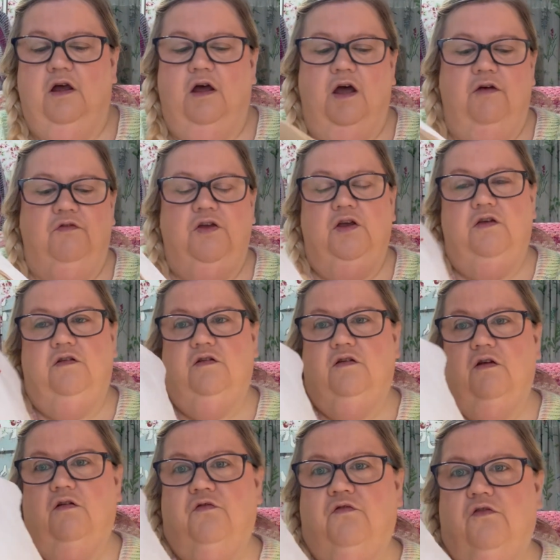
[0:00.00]
I've used
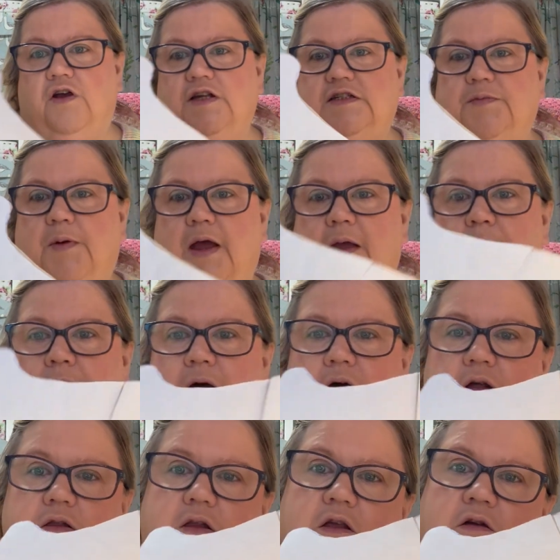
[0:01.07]
freezer
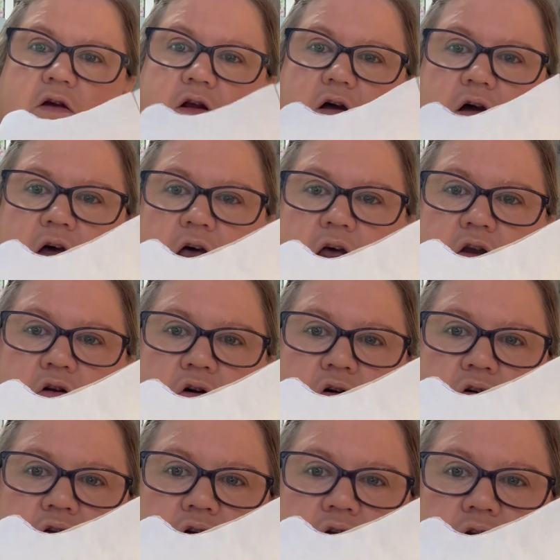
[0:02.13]
paper that you can iron
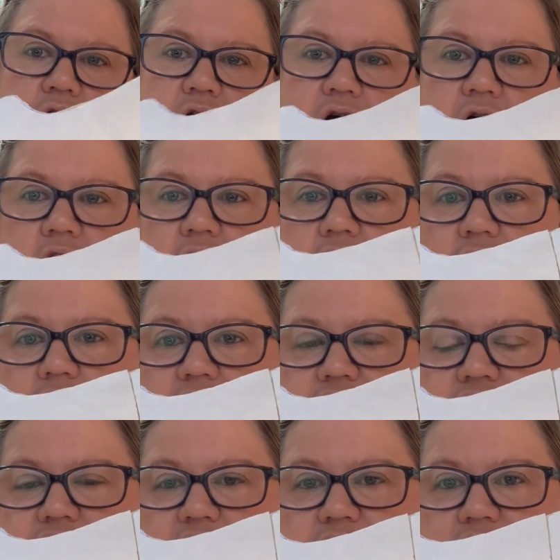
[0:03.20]
on
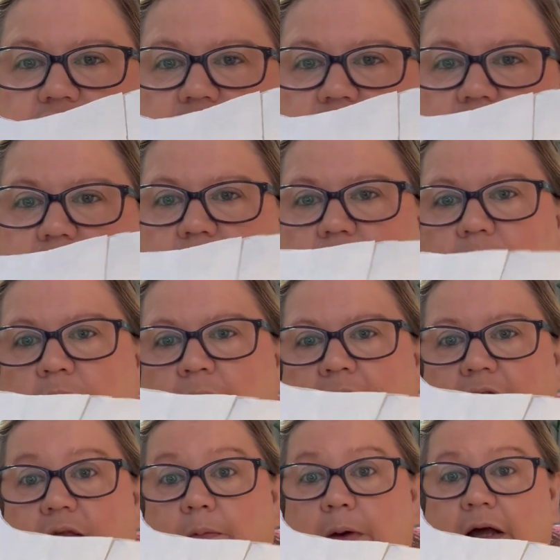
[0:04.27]
to
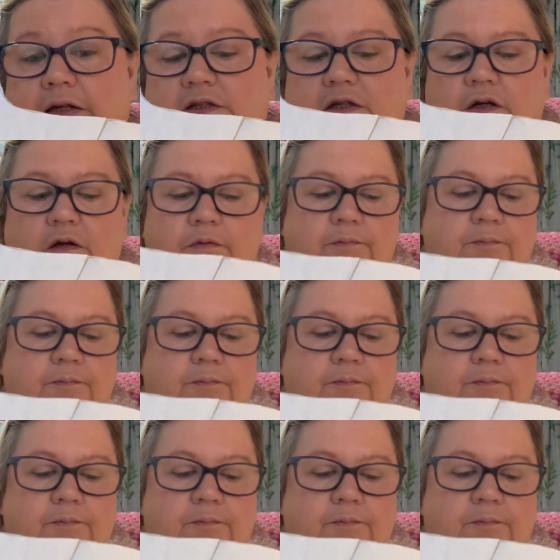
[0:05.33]
make the pattern.